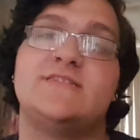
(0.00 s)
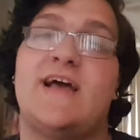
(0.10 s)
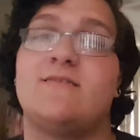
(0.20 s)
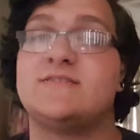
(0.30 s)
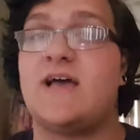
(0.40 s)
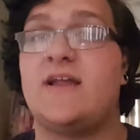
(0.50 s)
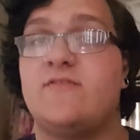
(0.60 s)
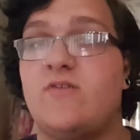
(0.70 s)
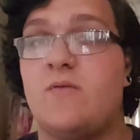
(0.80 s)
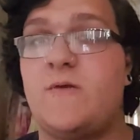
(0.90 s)
outside
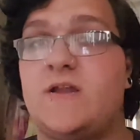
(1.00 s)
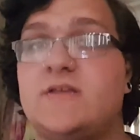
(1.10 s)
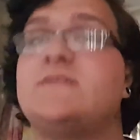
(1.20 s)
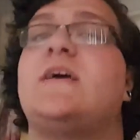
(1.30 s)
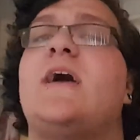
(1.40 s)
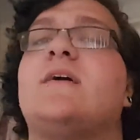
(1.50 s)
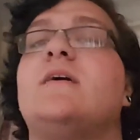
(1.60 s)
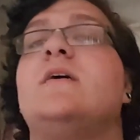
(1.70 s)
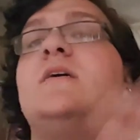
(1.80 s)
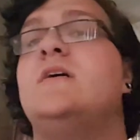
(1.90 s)
of a panic attack
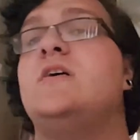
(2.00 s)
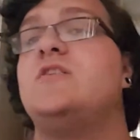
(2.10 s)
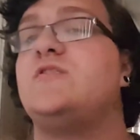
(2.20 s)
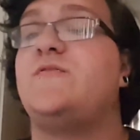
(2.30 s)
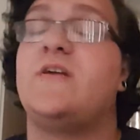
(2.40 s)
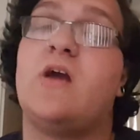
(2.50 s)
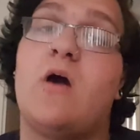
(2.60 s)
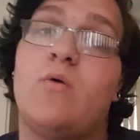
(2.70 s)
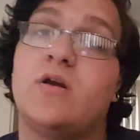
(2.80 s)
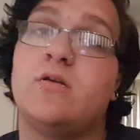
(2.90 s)
to figure
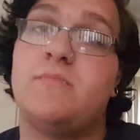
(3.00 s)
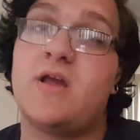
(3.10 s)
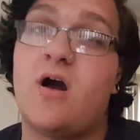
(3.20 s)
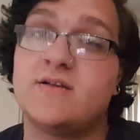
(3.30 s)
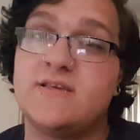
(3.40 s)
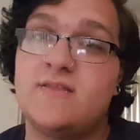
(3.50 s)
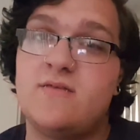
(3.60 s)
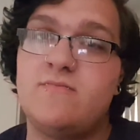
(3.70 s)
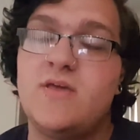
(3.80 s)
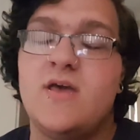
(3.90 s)
out what could be causing
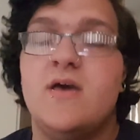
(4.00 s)
them.